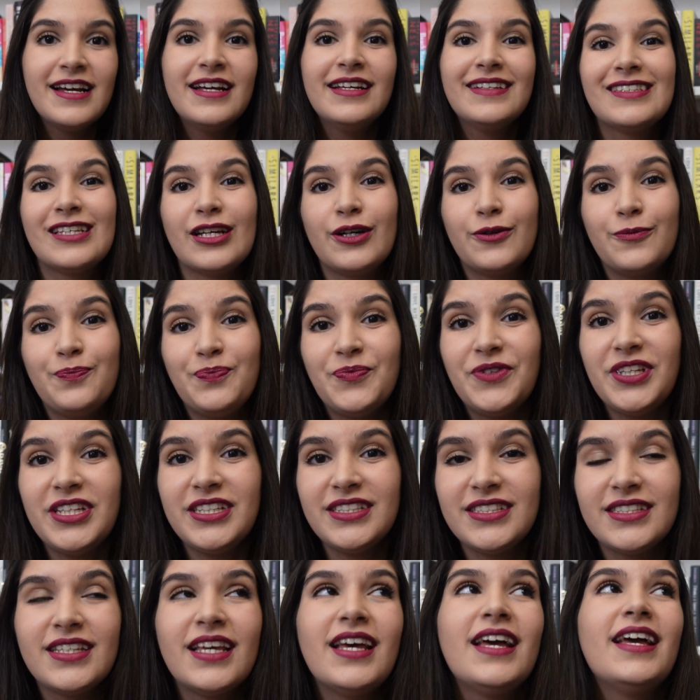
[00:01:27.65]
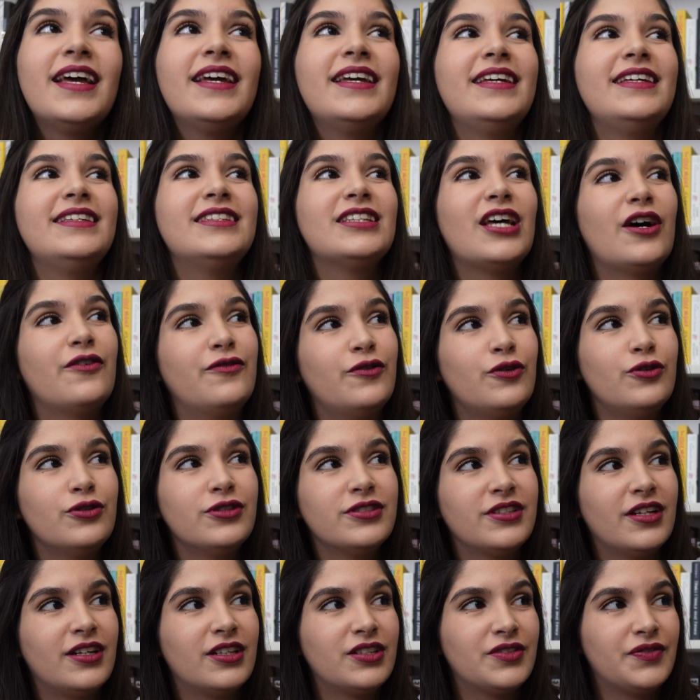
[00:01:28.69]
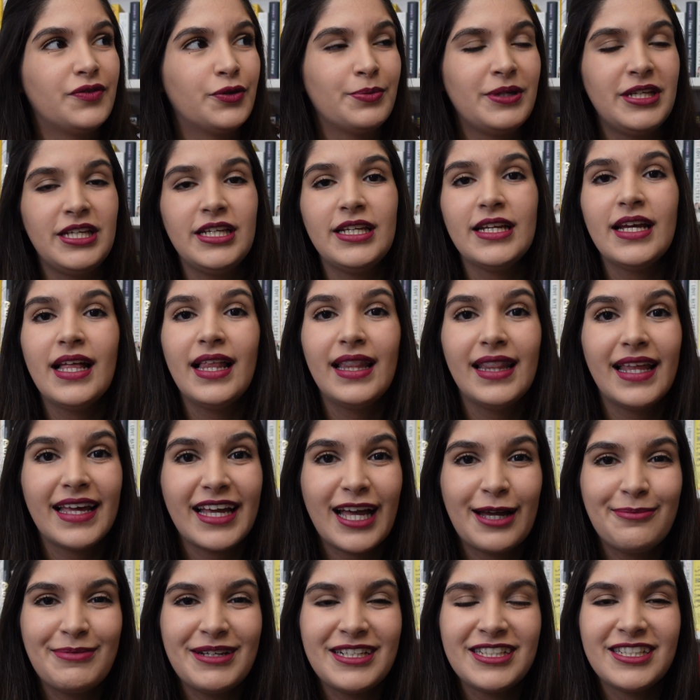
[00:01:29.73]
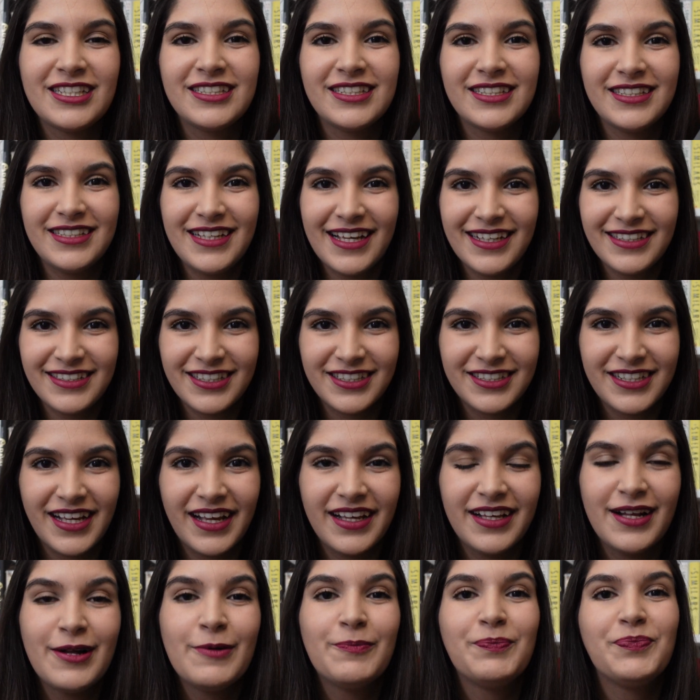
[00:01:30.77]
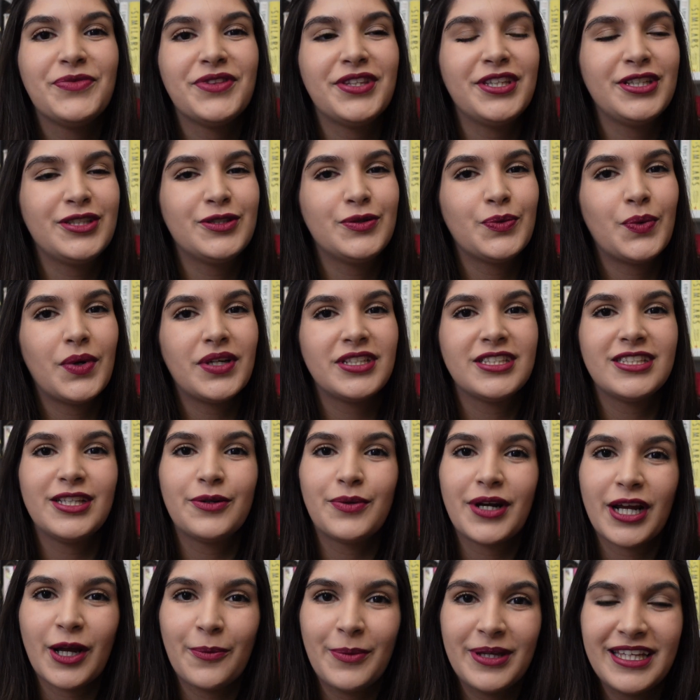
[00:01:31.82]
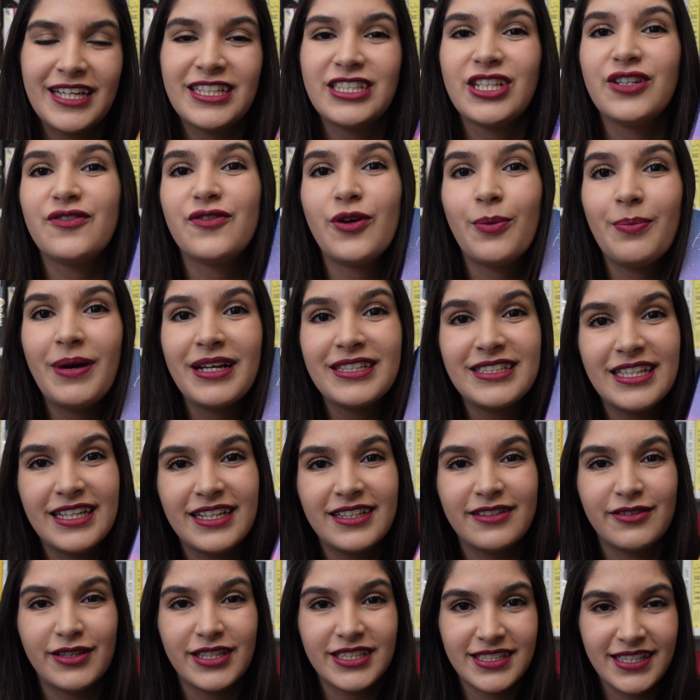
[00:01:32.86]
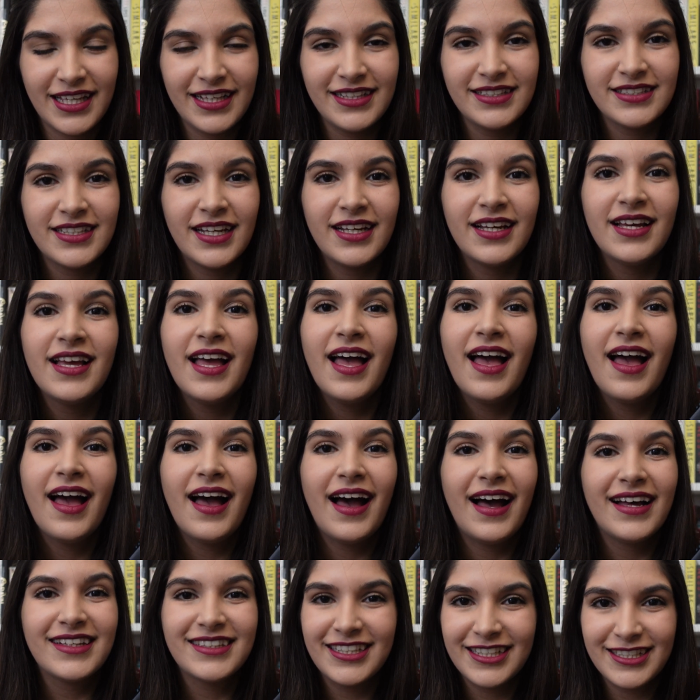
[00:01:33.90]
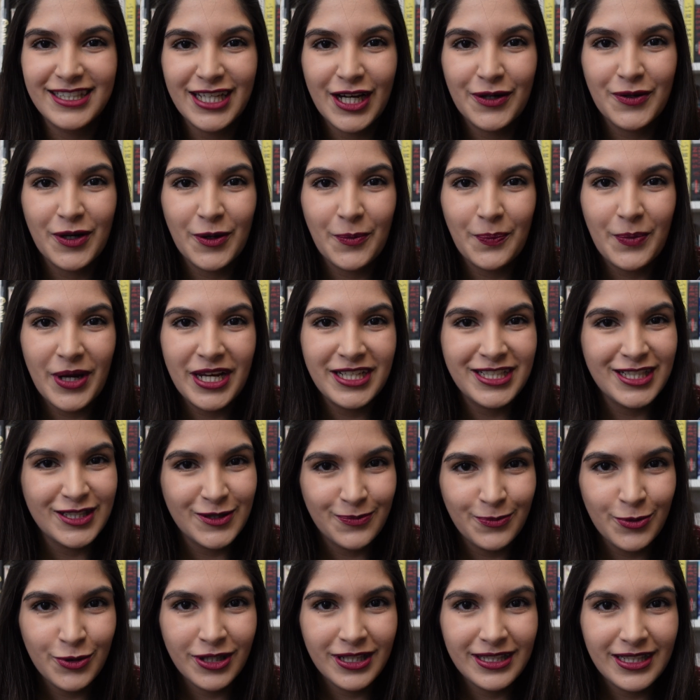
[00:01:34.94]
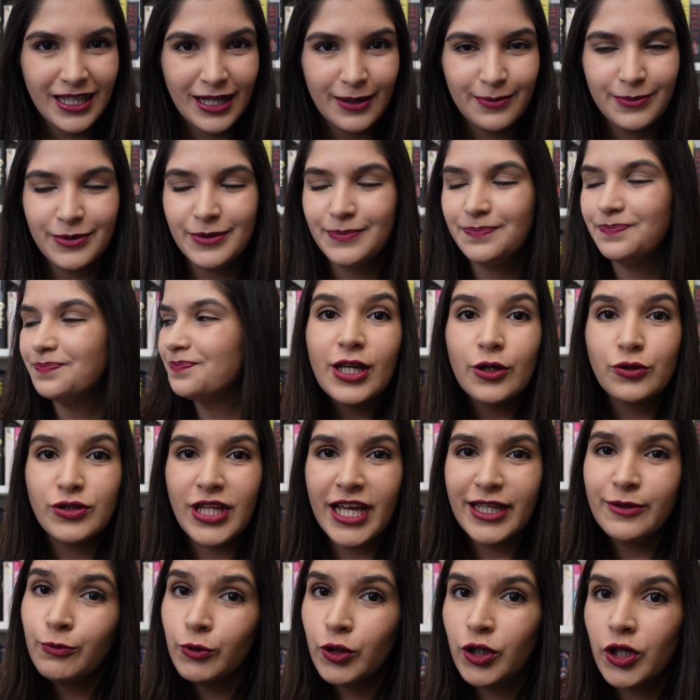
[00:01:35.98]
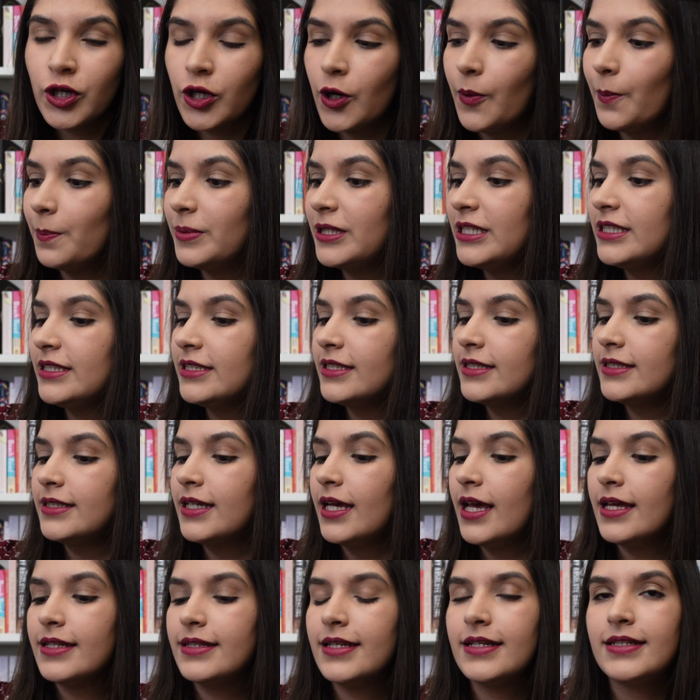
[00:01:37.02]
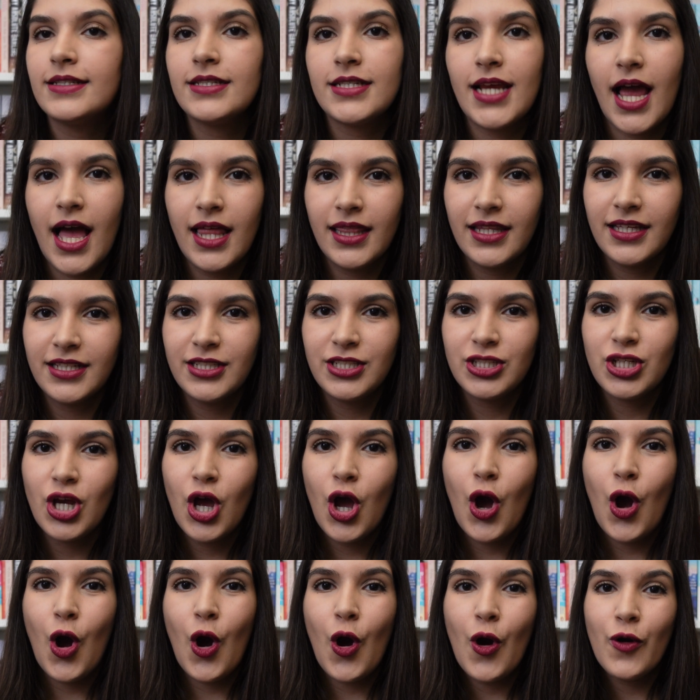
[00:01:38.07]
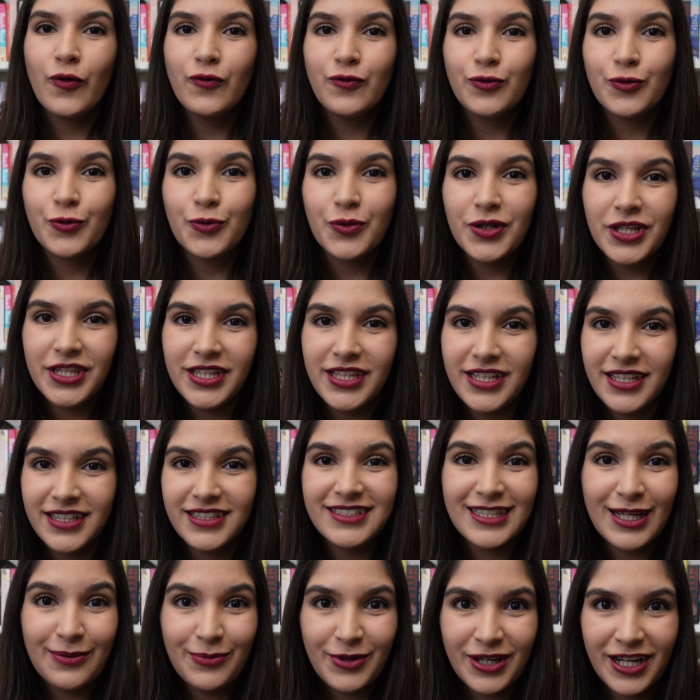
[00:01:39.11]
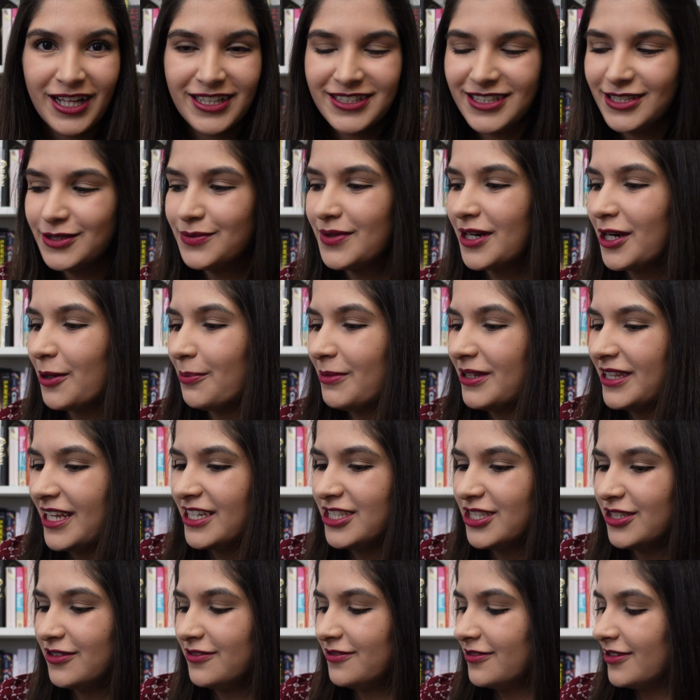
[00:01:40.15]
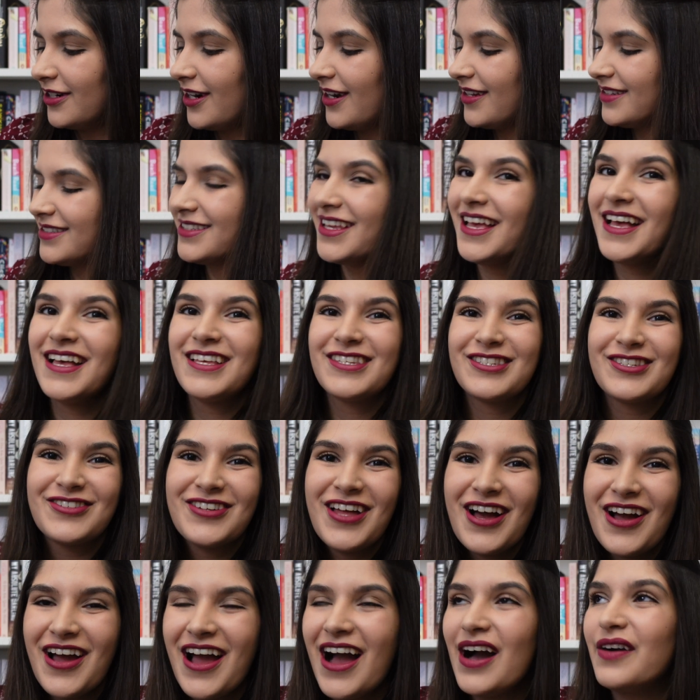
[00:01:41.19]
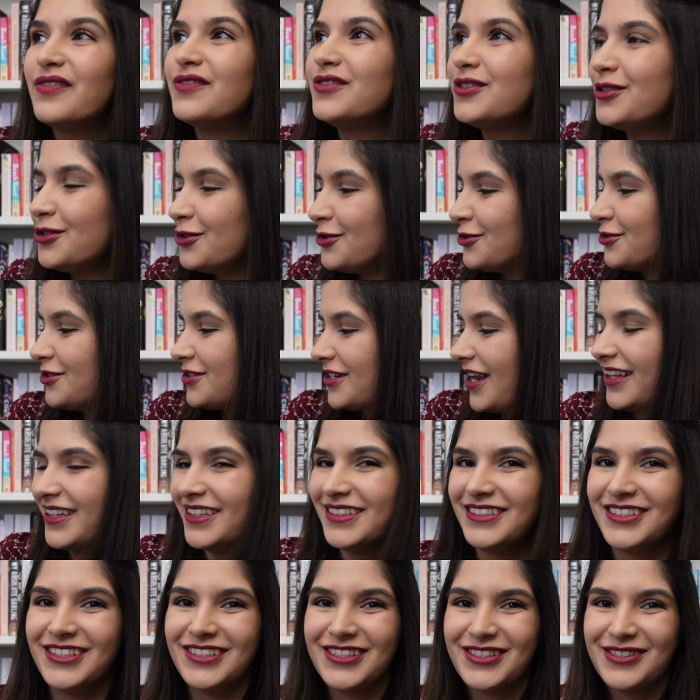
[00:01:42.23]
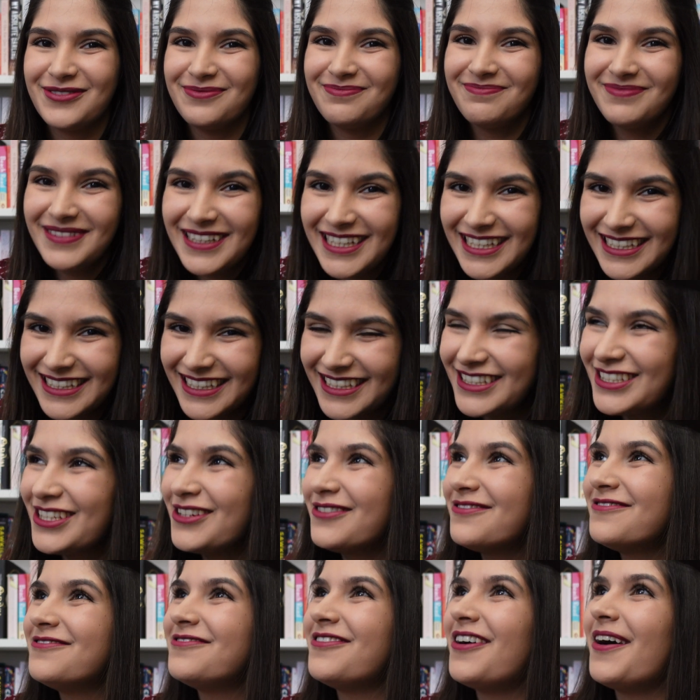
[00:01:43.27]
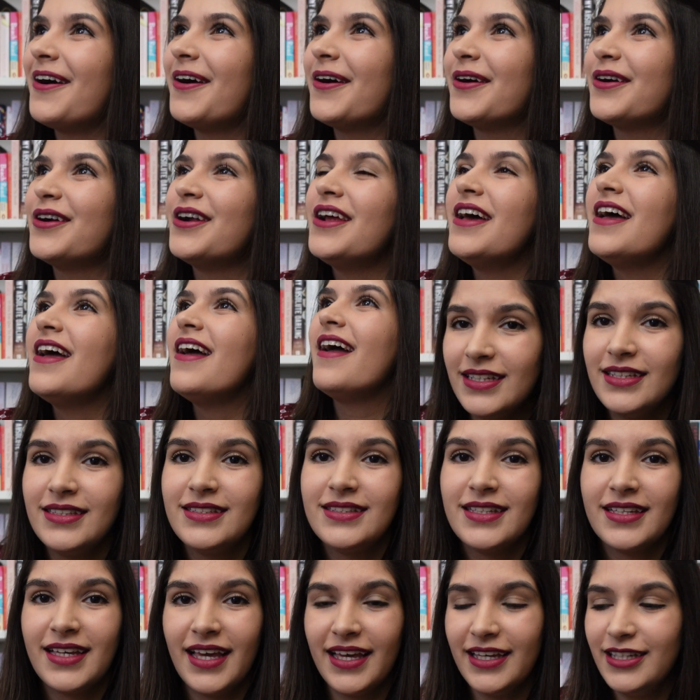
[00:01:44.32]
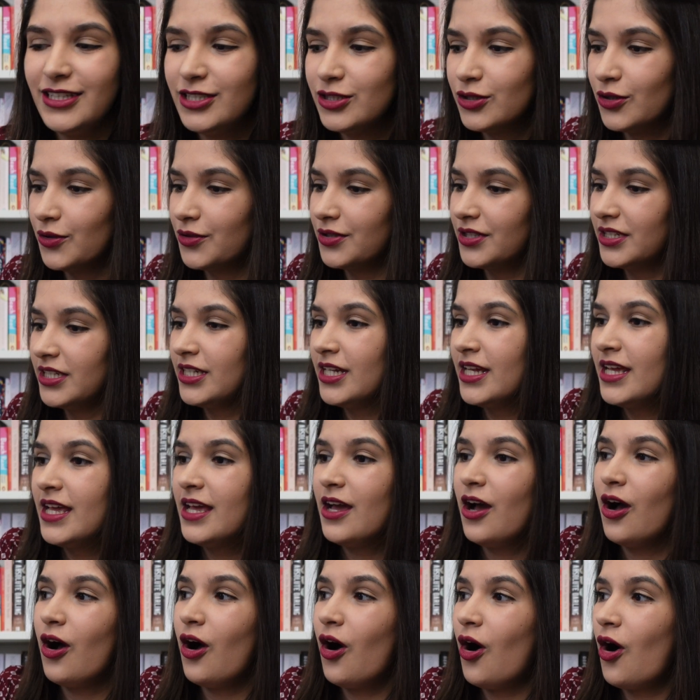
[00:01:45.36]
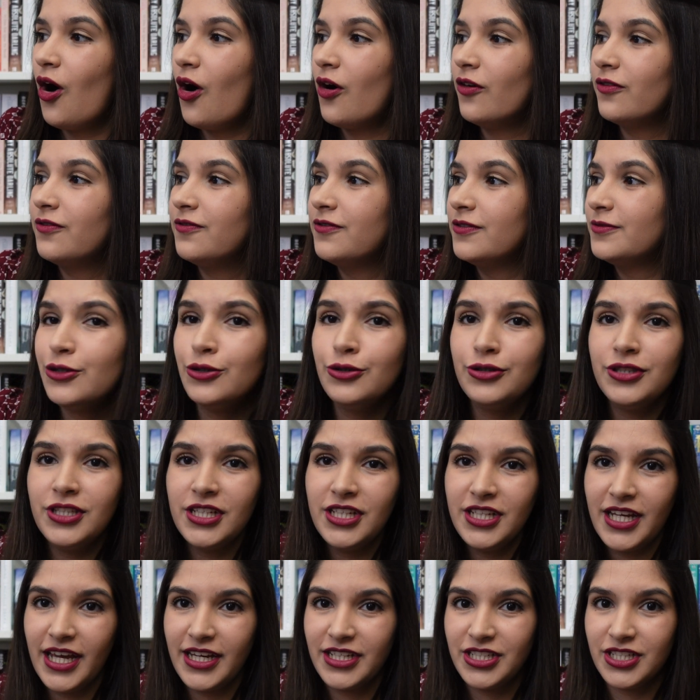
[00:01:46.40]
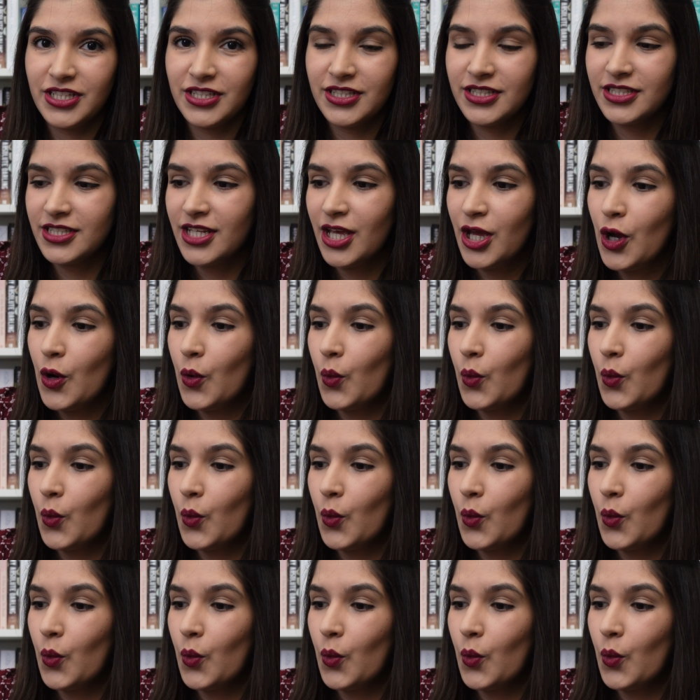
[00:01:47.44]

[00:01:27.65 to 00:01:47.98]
So this is a 4 stars for me. Like I mentioned yesterday, this was the recommendation from my Secret Santa at the Tearing Pages book club. So that book completed the challenge of reading someone else's recommendation for us. So now I have 2 challenges completed so far. It's a gay story of 2 teenagers.